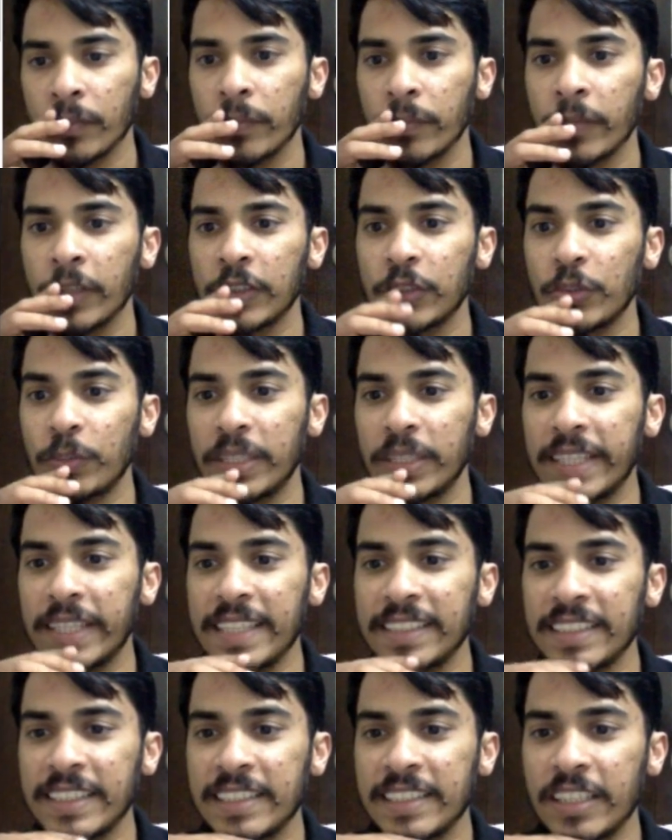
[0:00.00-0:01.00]
So, but the
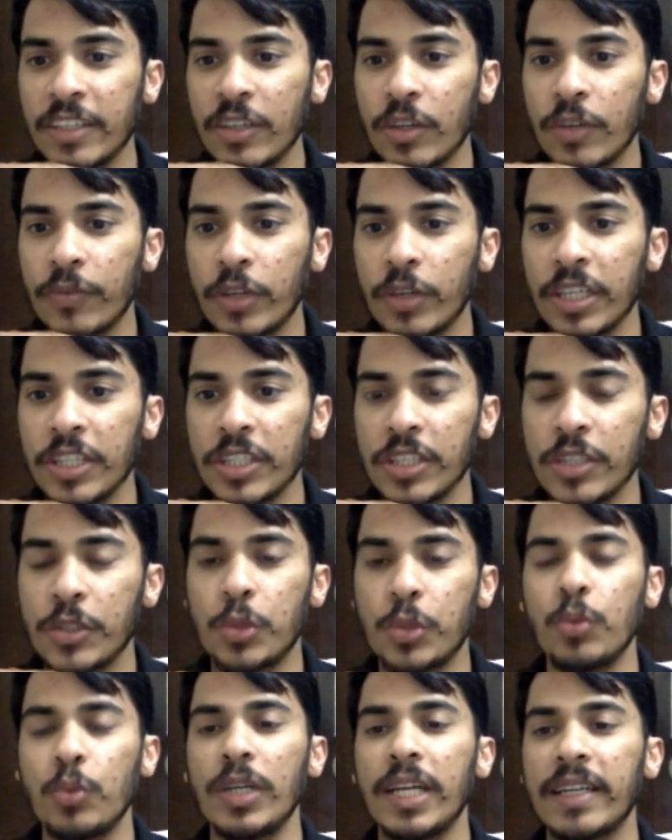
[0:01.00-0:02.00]
answer is center of rotation
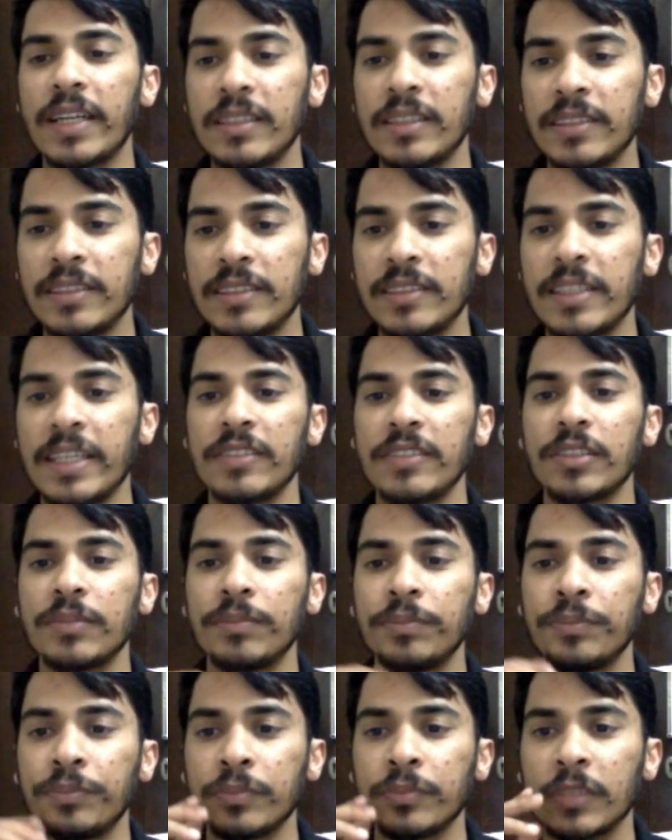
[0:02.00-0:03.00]
2 lateral. This is the answer.
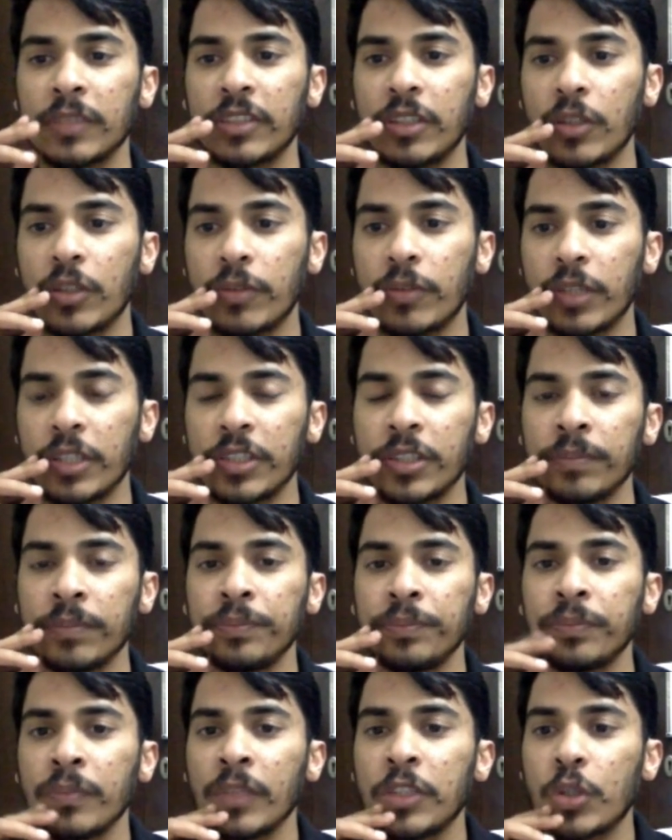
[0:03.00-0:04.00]
Center of rotation.
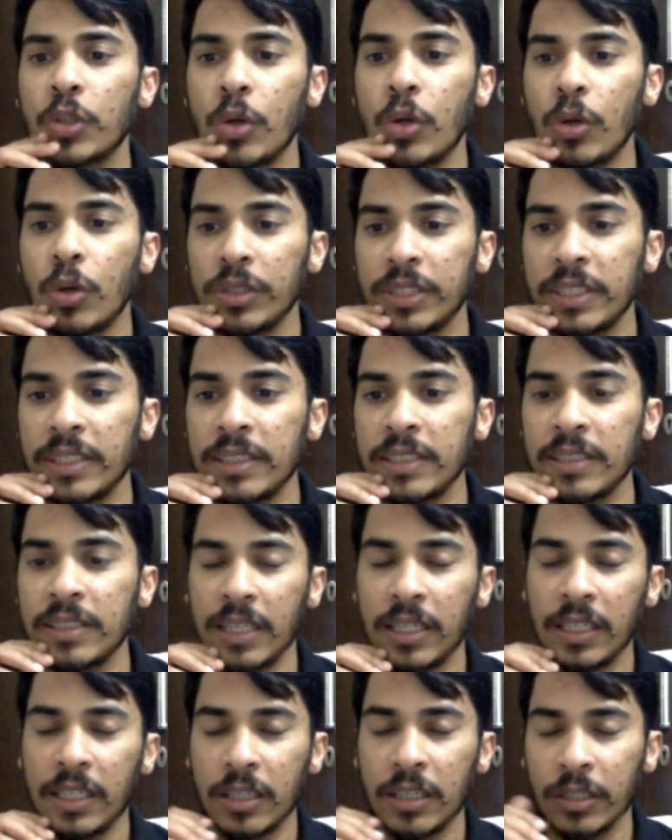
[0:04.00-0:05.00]
So there is
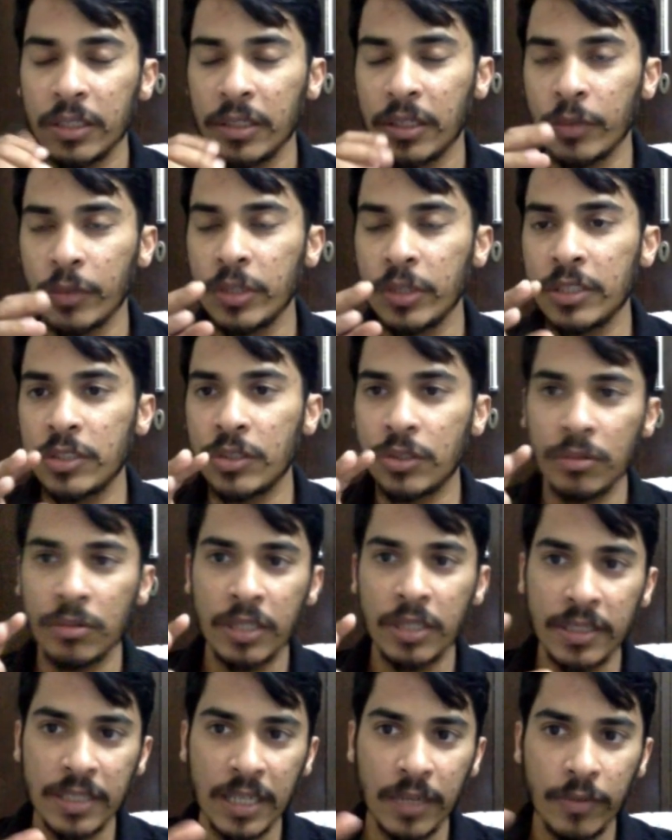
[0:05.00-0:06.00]

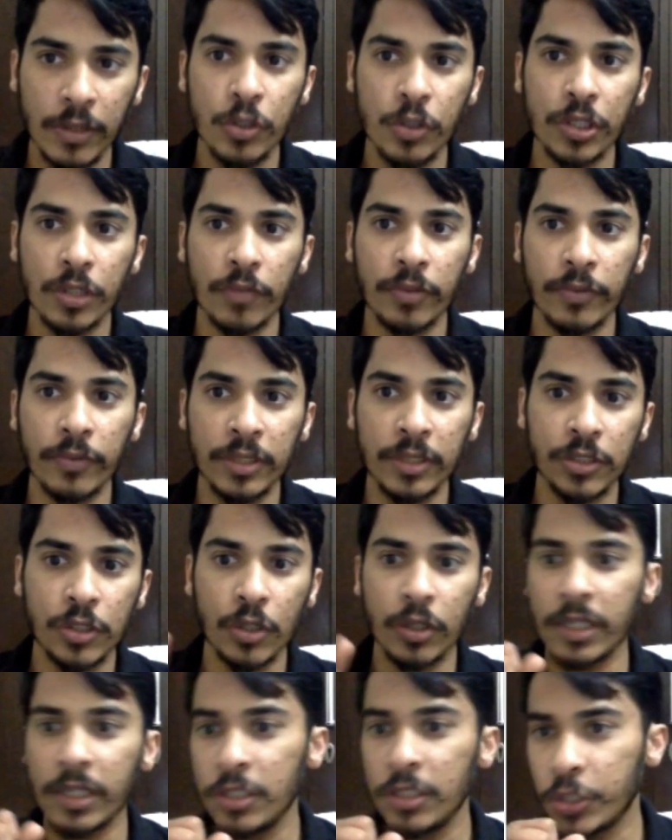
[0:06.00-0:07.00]
an evolution of reverse
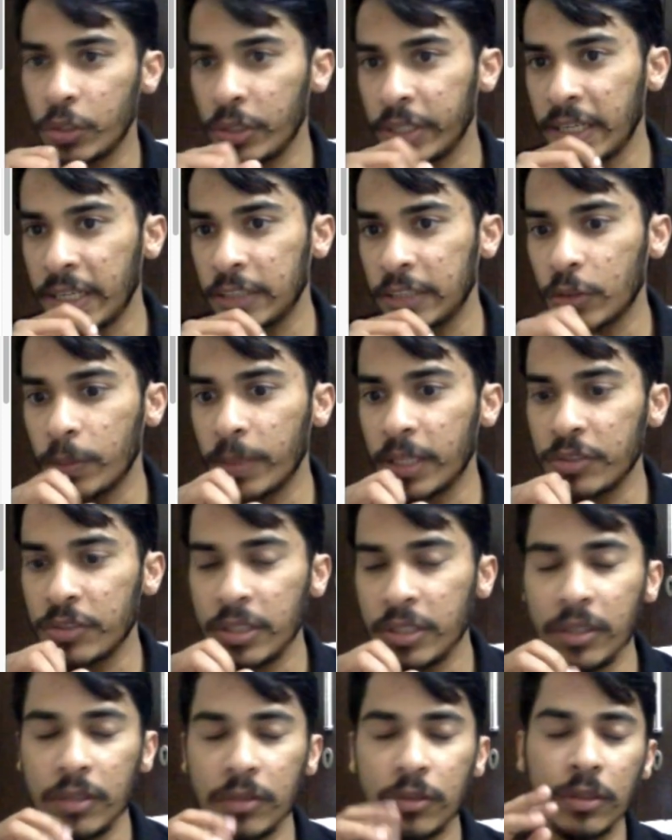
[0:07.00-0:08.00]
total shoulder
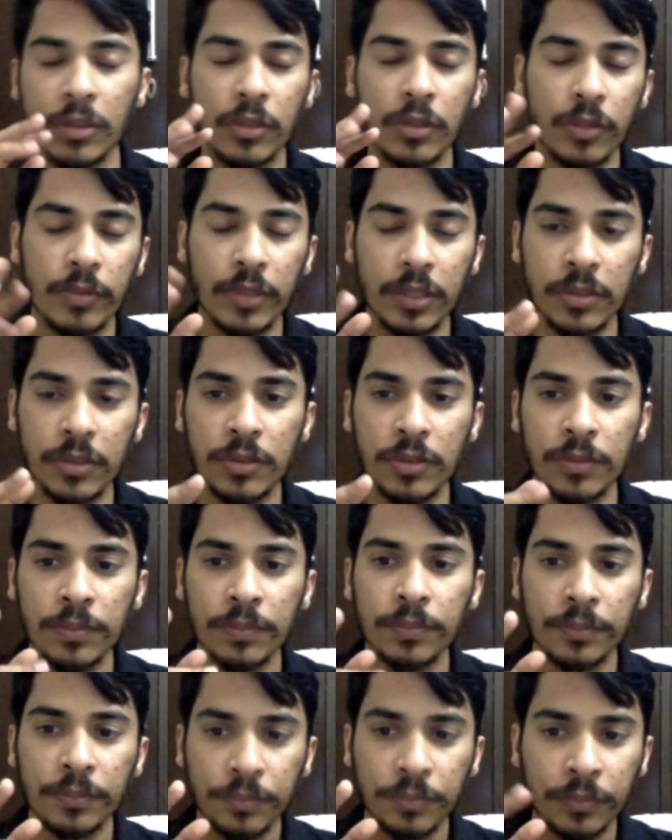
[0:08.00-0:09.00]
arthroplasty. Reverse
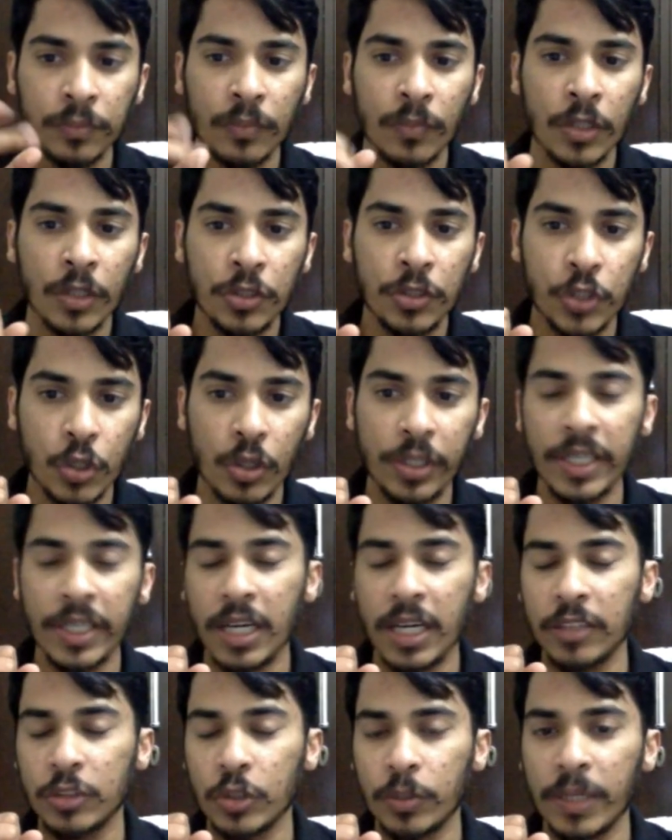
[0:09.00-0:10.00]
shoulder
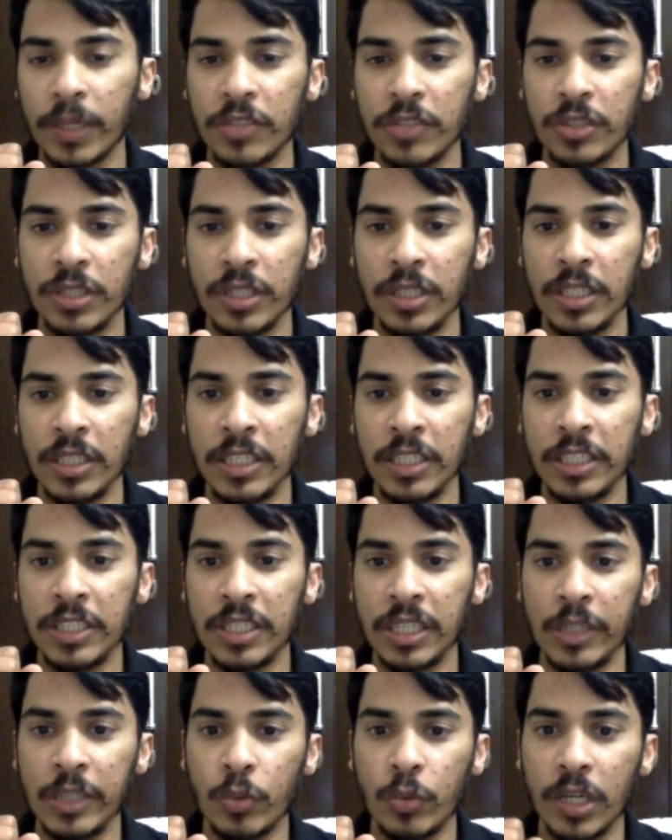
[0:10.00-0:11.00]
arthroplasty
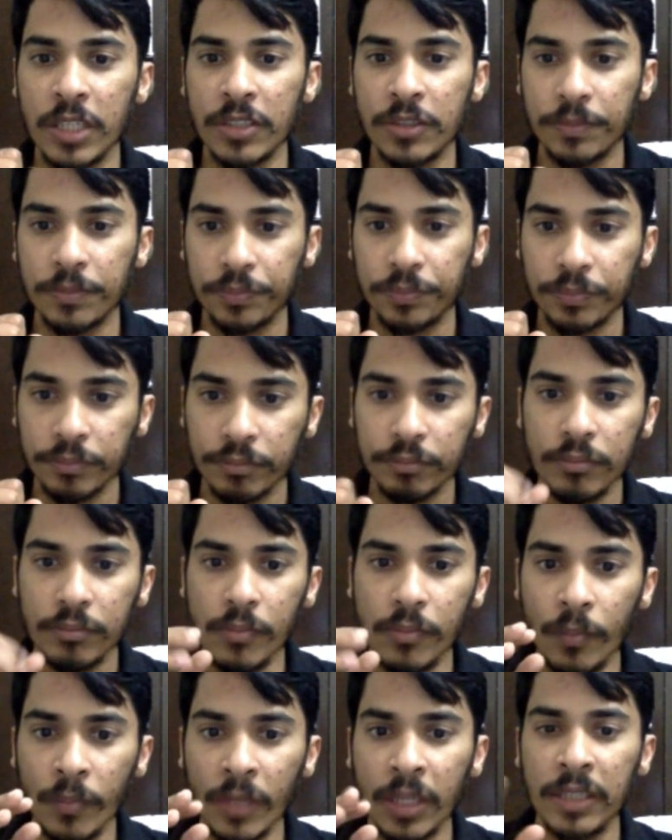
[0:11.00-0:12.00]
initially was
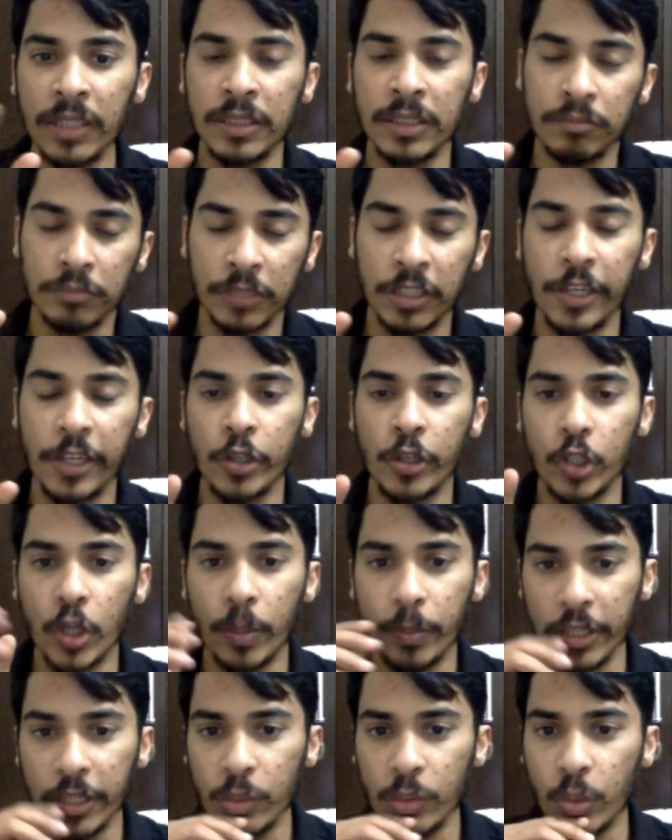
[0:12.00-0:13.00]
the glenoid
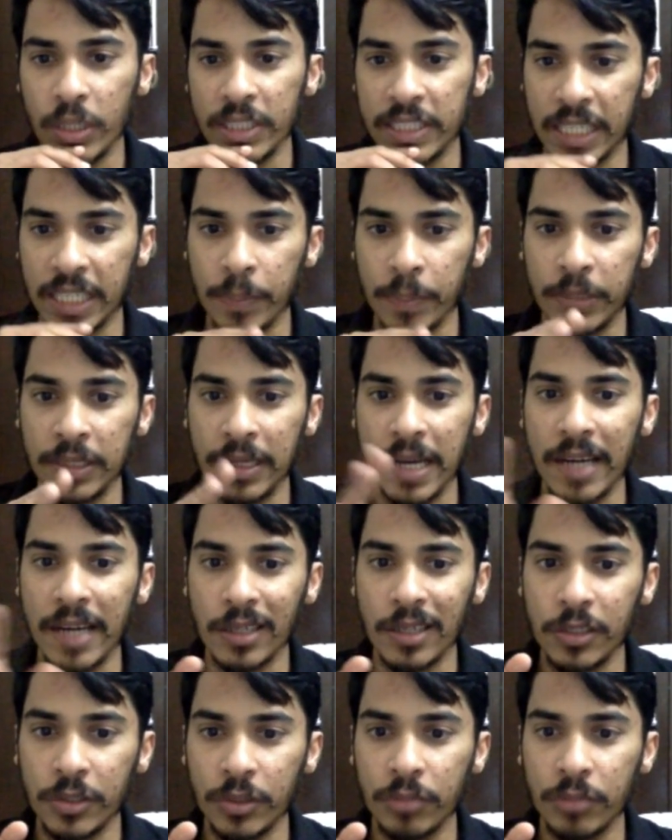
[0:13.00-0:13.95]
component was kept lateral,